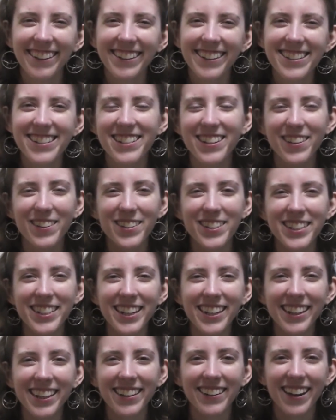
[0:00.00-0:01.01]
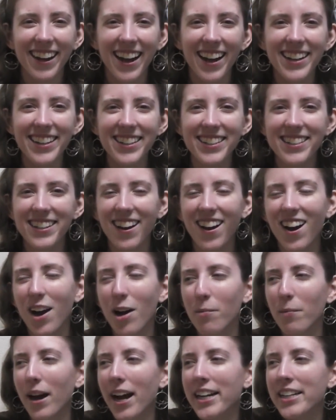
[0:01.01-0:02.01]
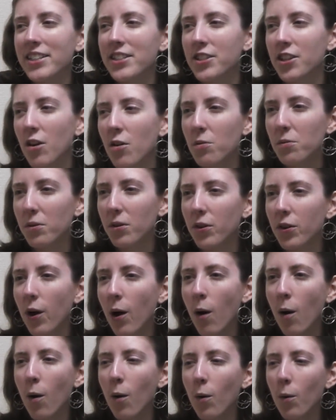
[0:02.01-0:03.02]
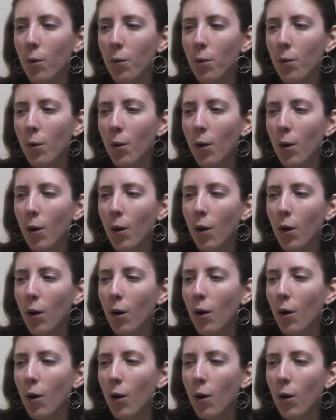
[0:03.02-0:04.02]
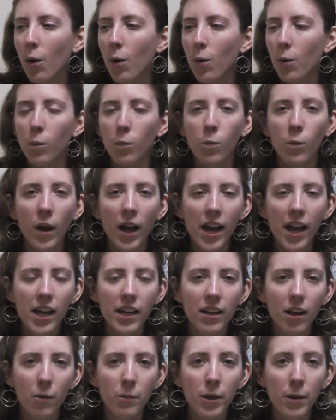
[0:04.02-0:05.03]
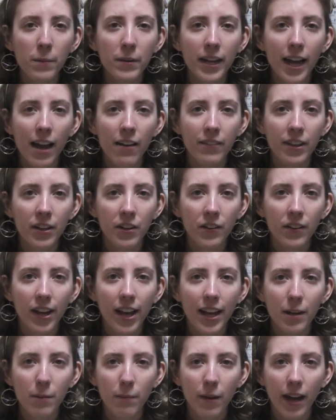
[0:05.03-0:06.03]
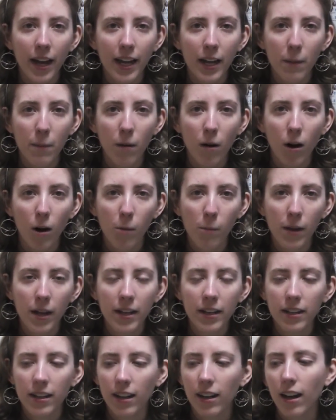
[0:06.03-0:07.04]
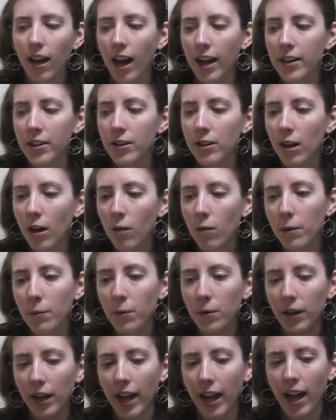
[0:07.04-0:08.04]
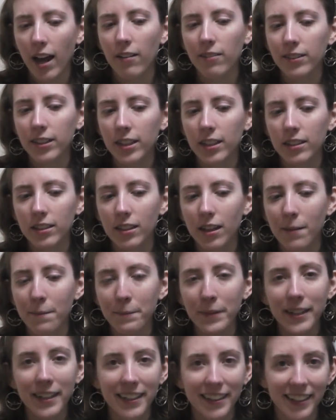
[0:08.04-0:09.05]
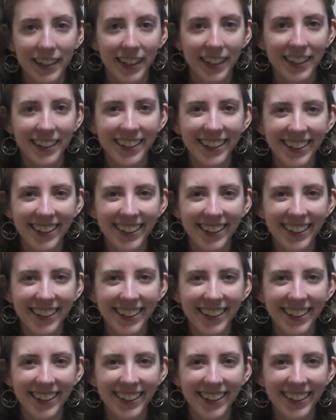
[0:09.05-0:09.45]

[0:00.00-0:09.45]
So see you later, guys. I don't know when I'll be able to have internet in my apartment. I know I won't have it immediately.